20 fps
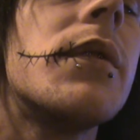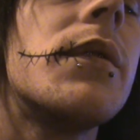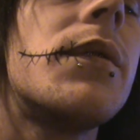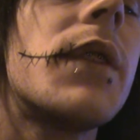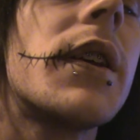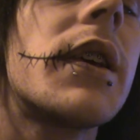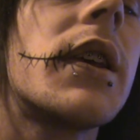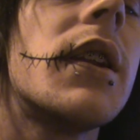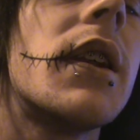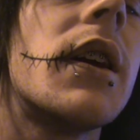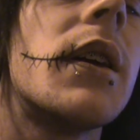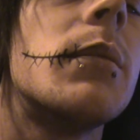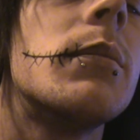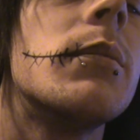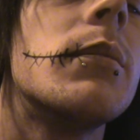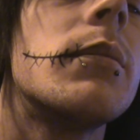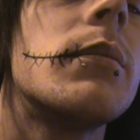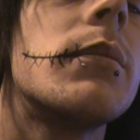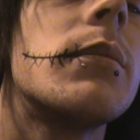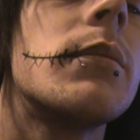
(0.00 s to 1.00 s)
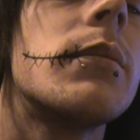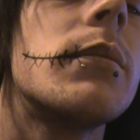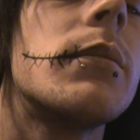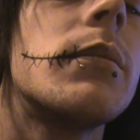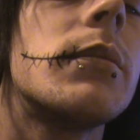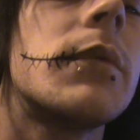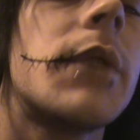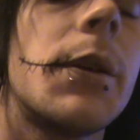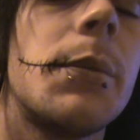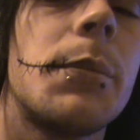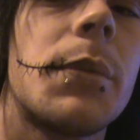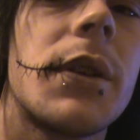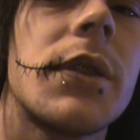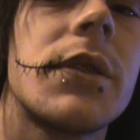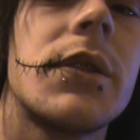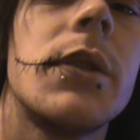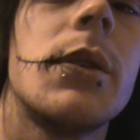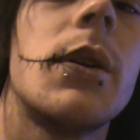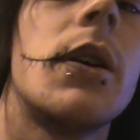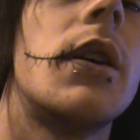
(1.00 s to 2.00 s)
flick it down. Don't press
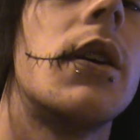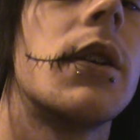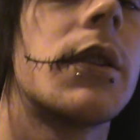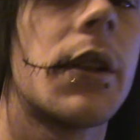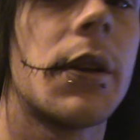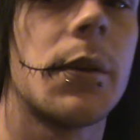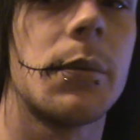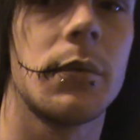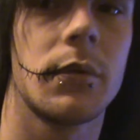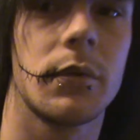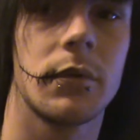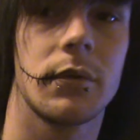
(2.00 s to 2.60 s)
too hard. Don't.